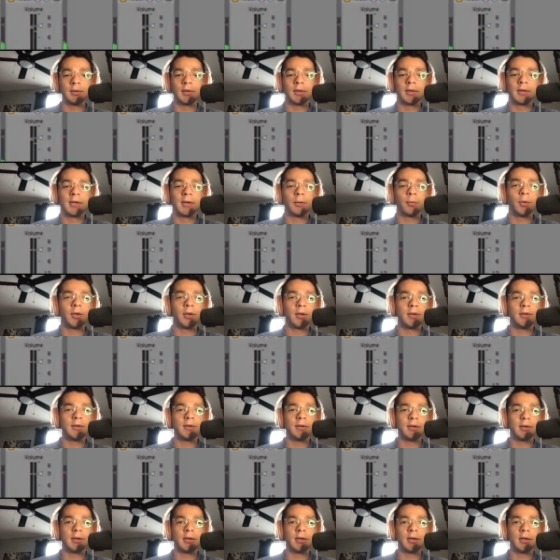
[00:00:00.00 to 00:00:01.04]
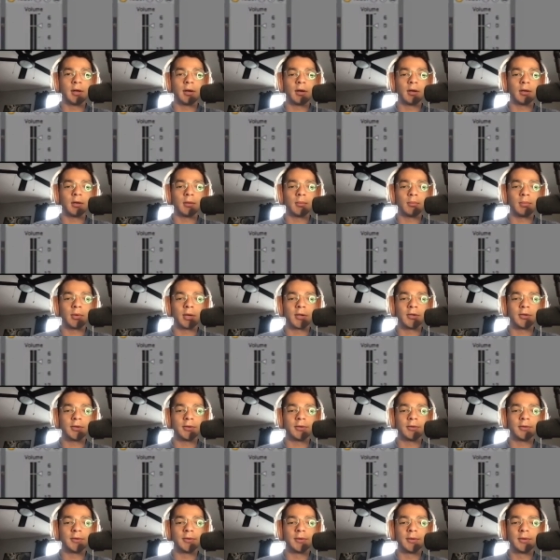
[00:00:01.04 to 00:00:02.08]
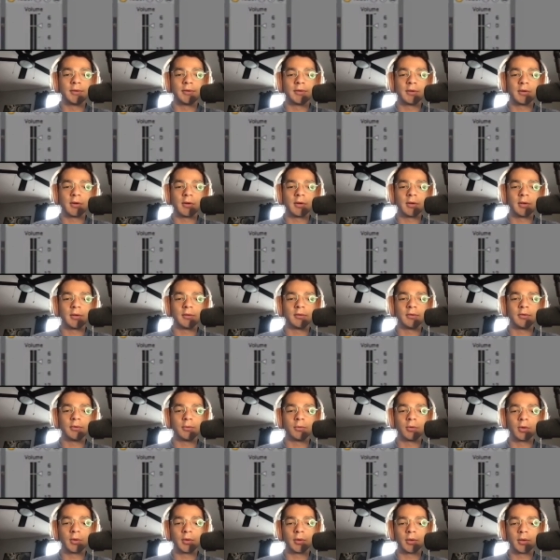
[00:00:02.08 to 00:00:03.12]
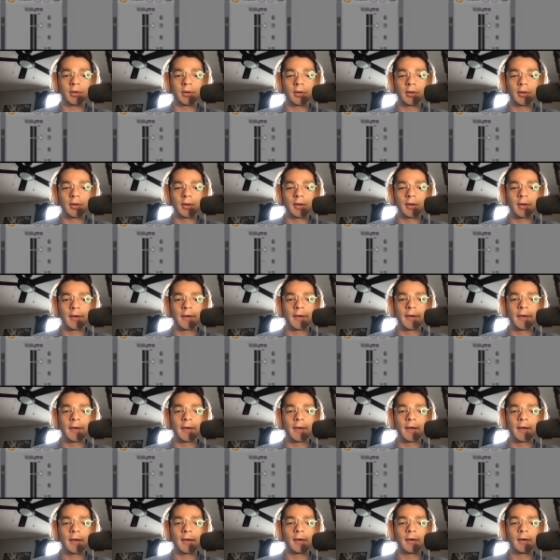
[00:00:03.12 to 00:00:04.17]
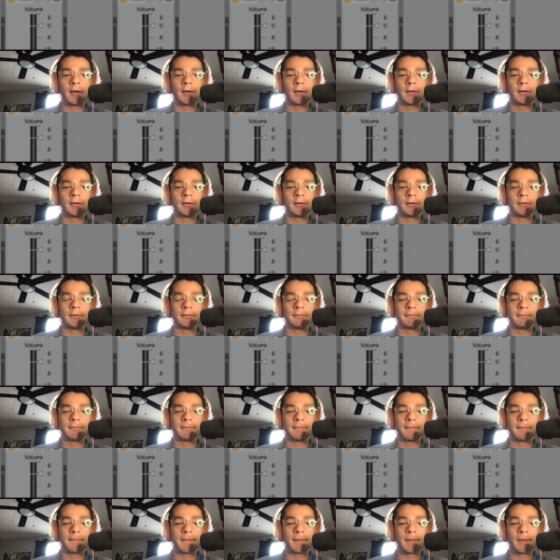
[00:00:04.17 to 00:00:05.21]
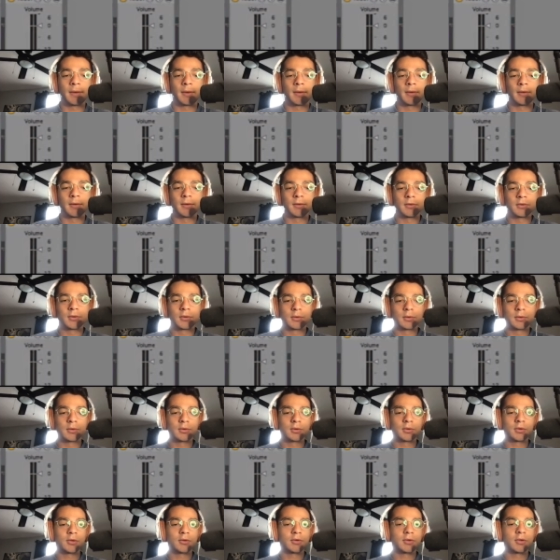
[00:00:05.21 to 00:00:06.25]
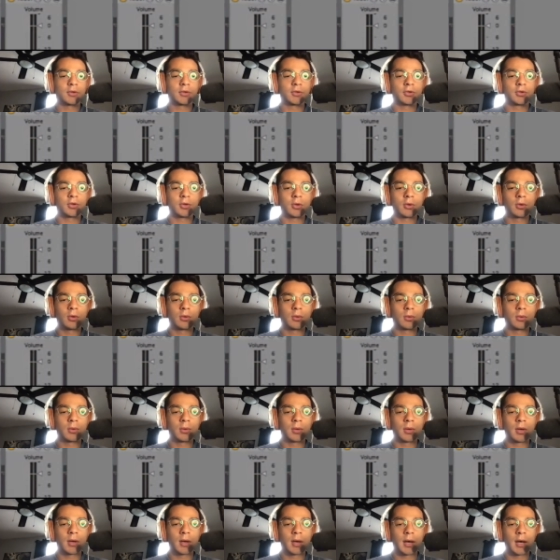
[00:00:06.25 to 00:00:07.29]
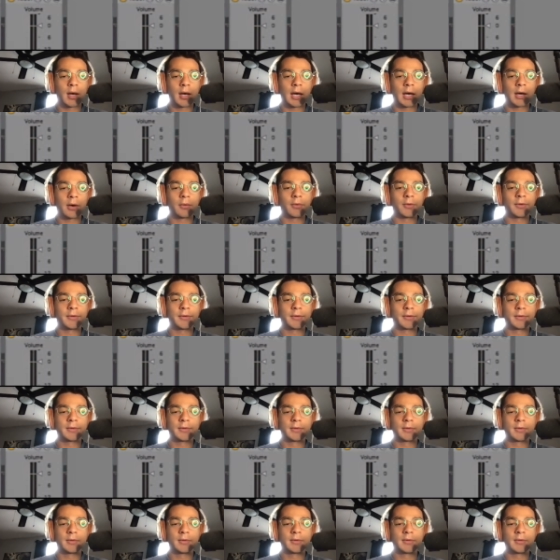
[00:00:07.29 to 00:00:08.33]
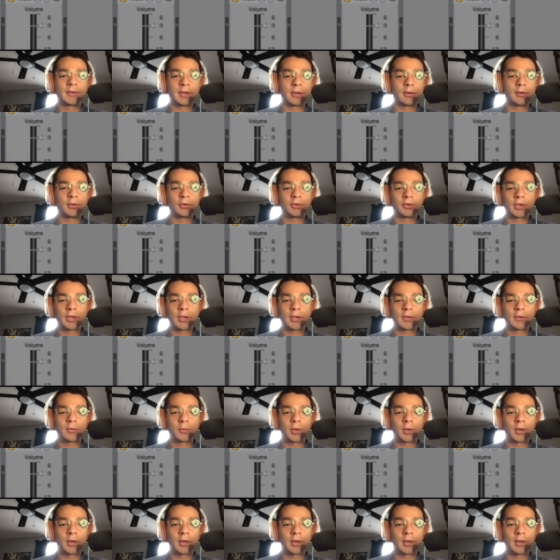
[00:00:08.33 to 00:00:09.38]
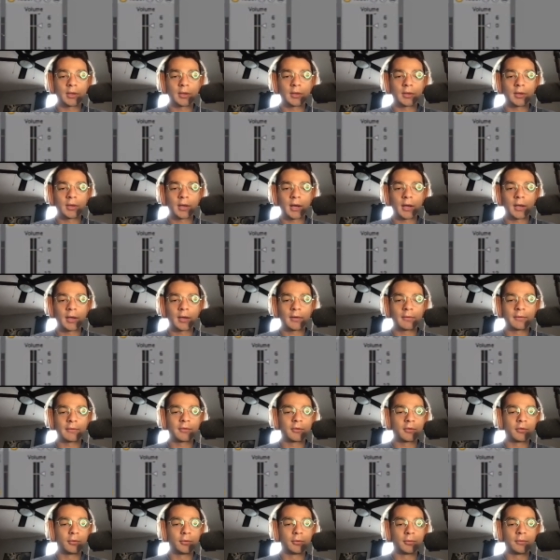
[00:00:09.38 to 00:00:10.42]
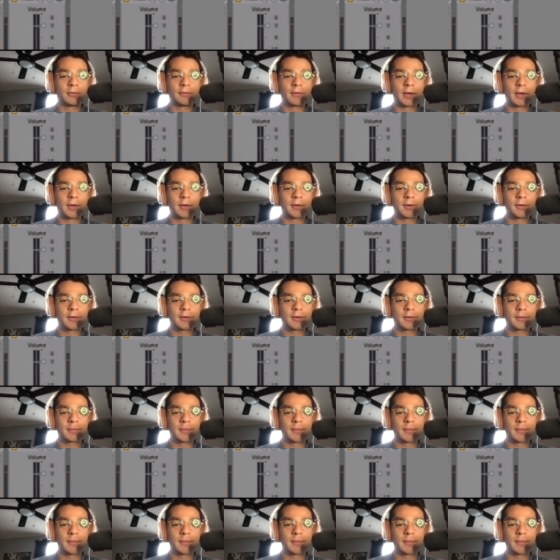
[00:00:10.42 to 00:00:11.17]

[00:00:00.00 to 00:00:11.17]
then we can see our compression starting to work. And just to show how this signal chain is working here, I have two faders,